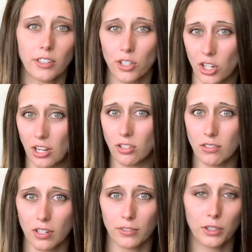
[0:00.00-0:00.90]
for a change
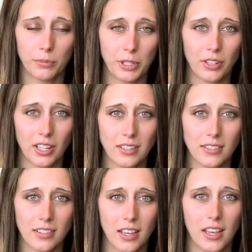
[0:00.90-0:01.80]
in cervical
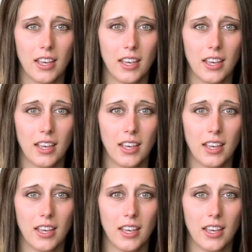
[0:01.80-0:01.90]
mucus.